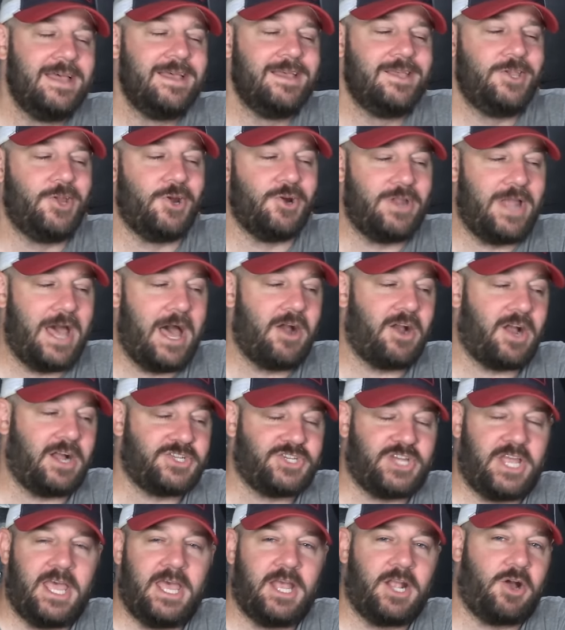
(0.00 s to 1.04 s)
you're now got
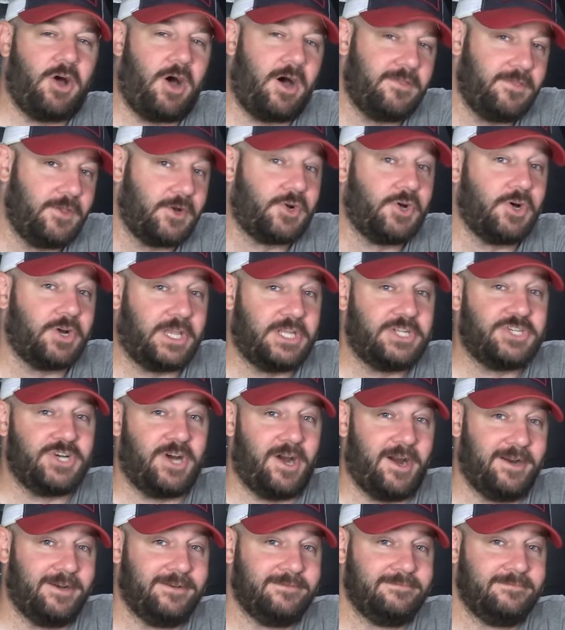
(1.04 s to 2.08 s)
your hand caught in the cookie
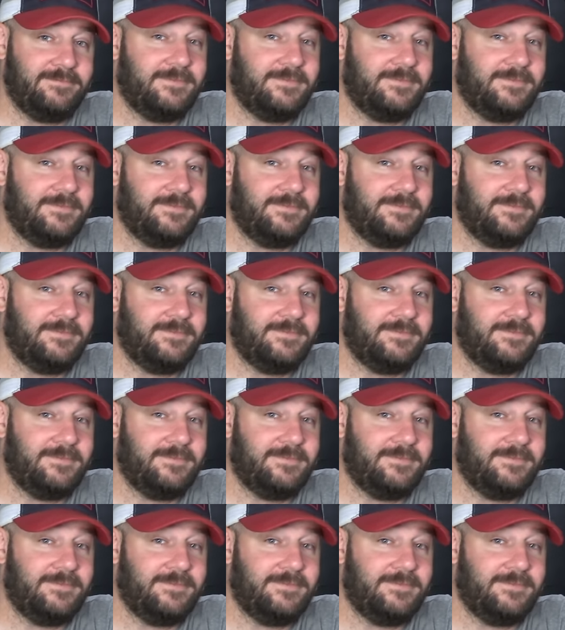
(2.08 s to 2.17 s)
jar.